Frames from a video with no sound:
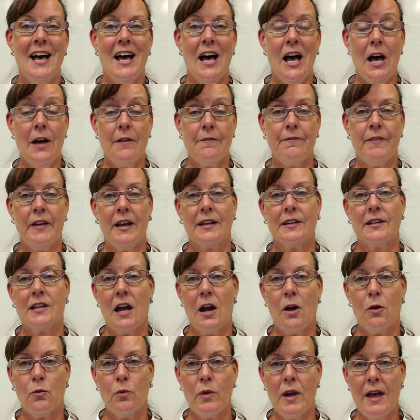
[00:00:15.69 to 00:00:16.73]
affect
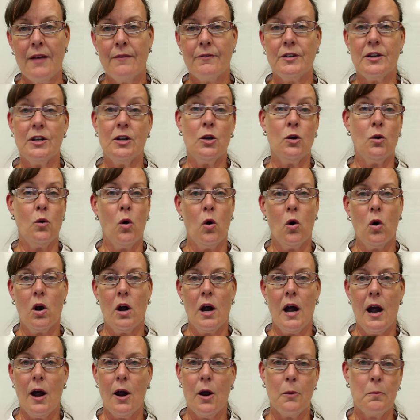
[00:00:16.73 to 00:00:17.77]
our revenue or
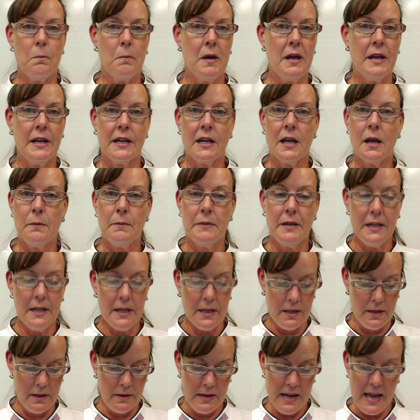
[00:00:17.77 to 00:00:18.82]
our money coming
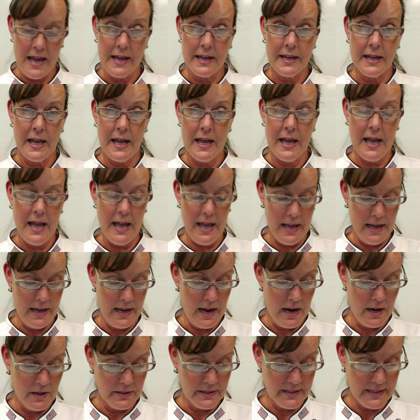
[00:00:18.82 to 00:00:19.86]
in, aka
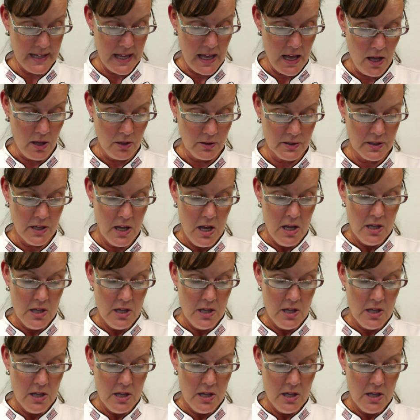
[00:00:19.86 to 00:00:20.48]
our sales.